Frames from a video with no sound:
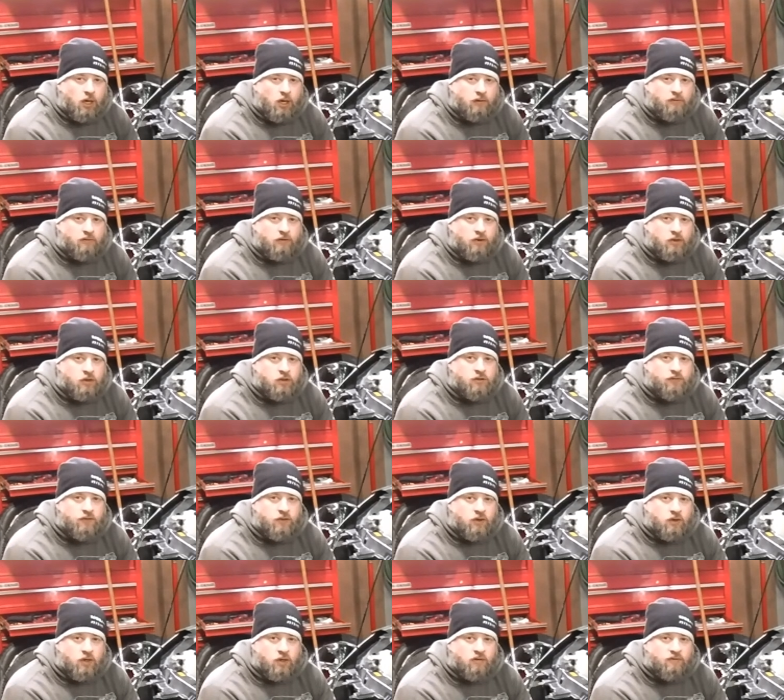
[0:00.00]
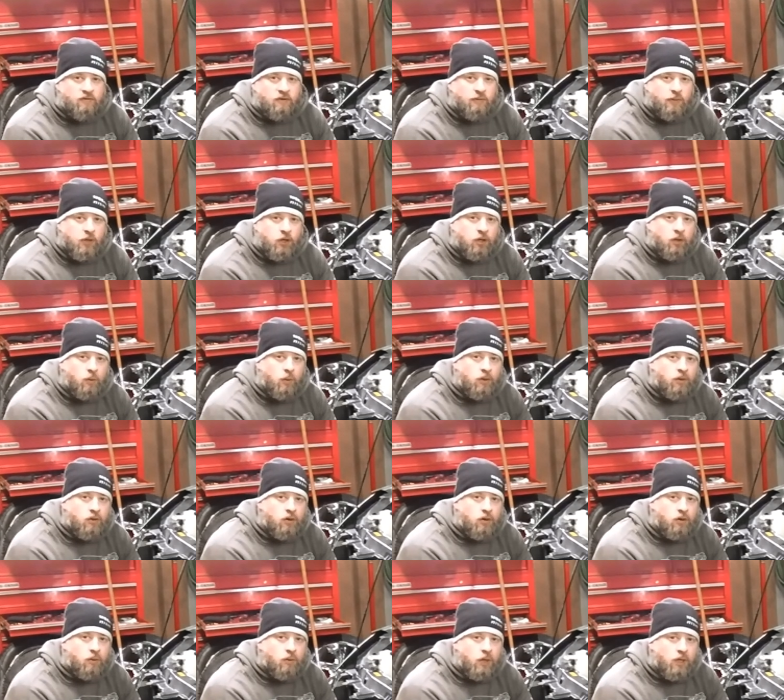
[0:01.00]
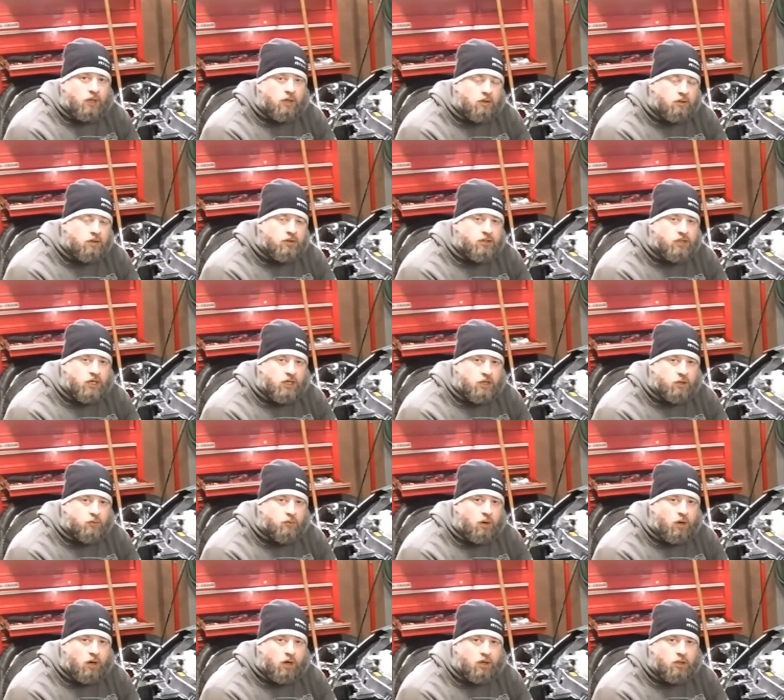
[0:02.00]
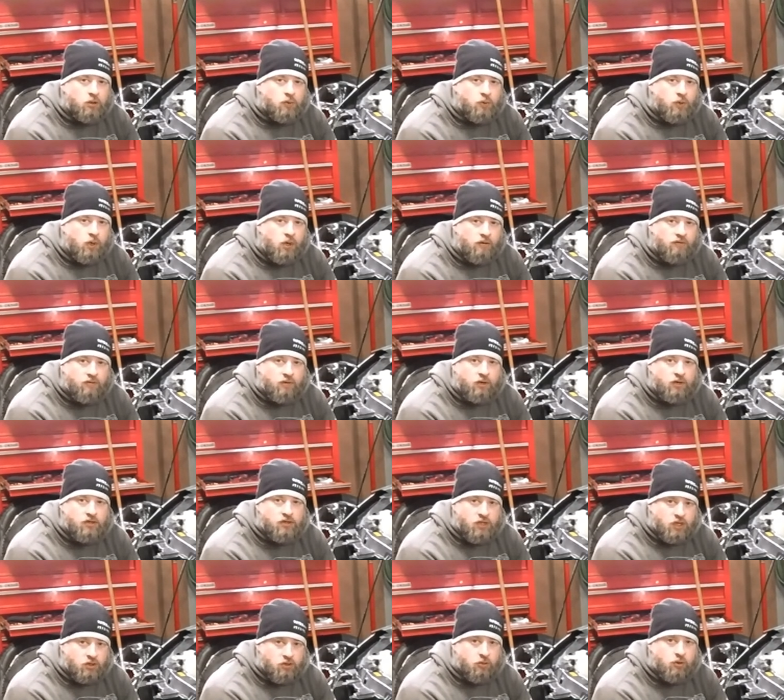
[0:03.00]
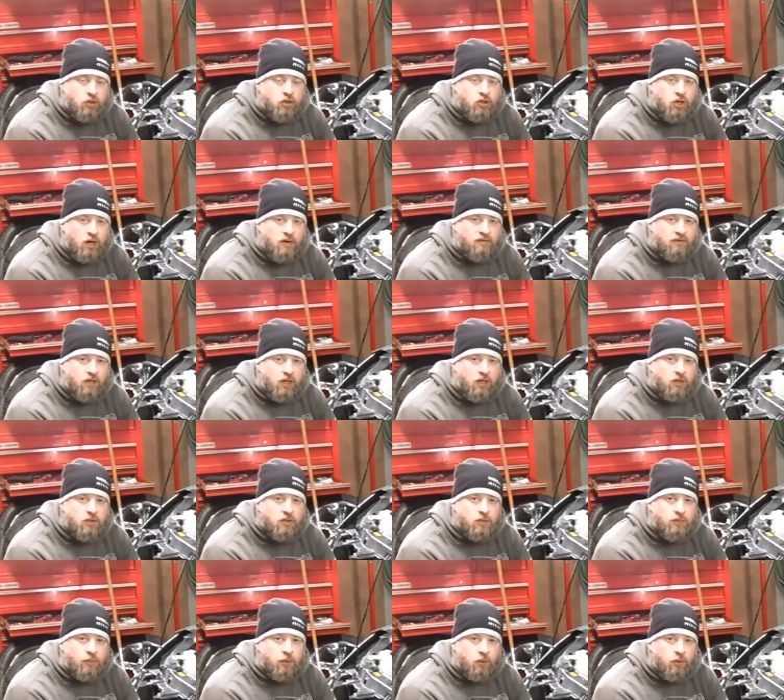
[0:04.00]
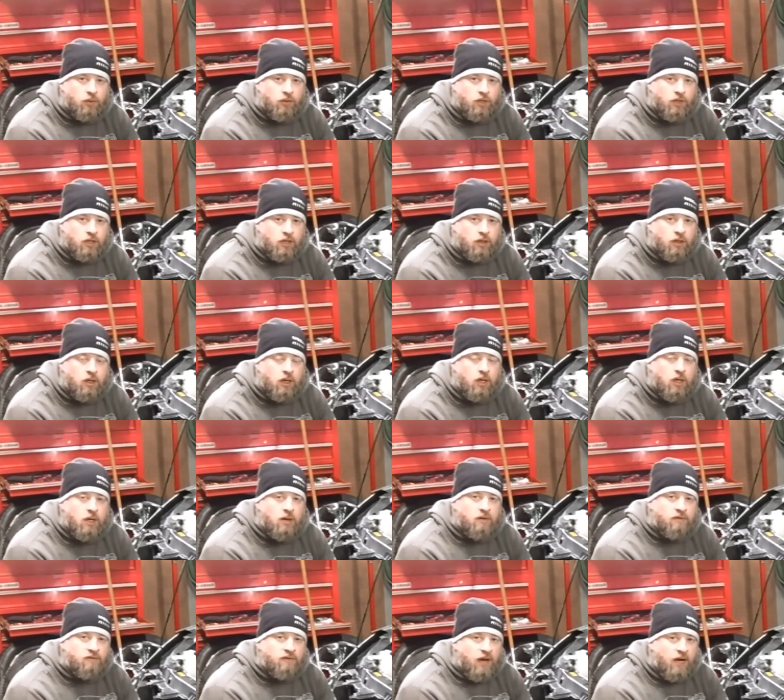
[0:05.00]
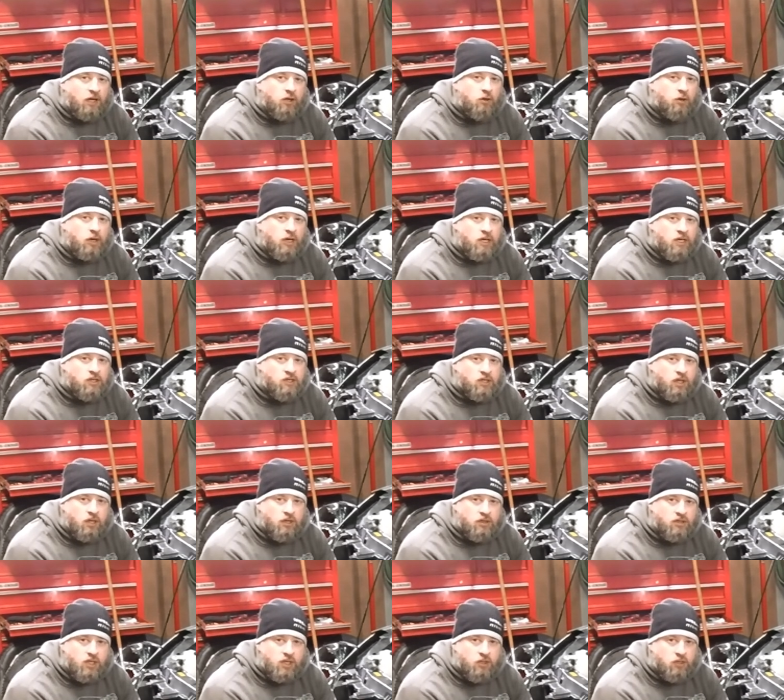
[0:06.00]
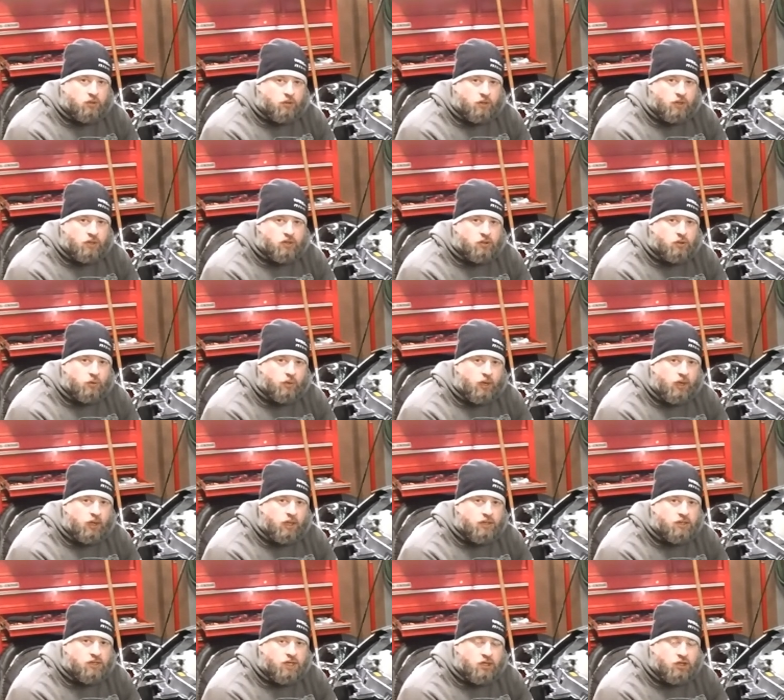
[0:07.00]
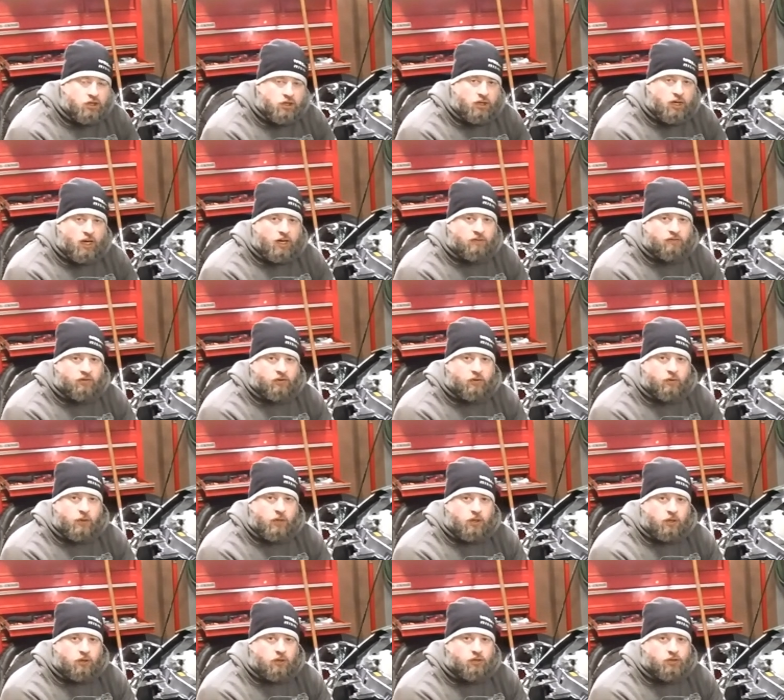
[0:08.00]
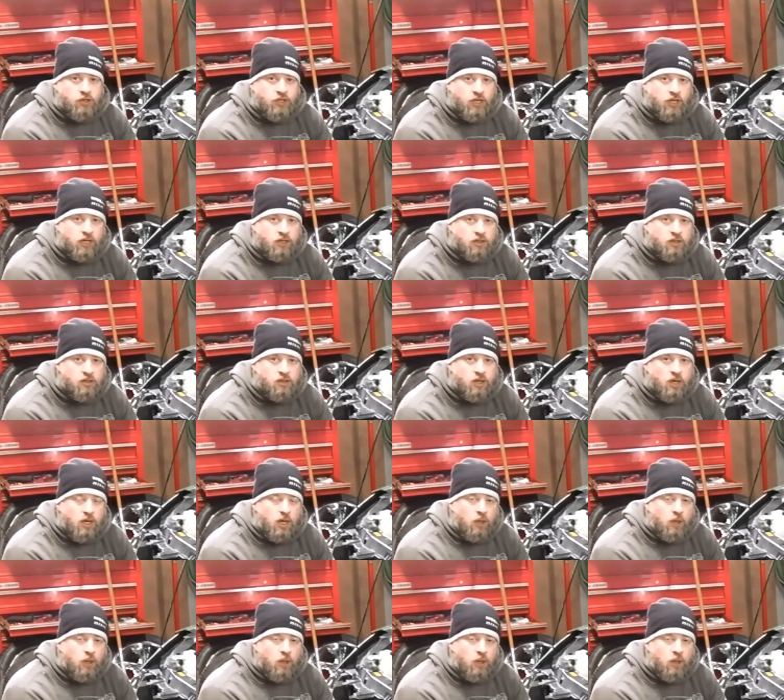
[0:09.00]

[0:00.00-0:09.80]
For those of you that are familiar with our 300ZX products, we offer an accessory drive kit to bolt the factory Nissan accessories to an LS engine out of a 300ZX.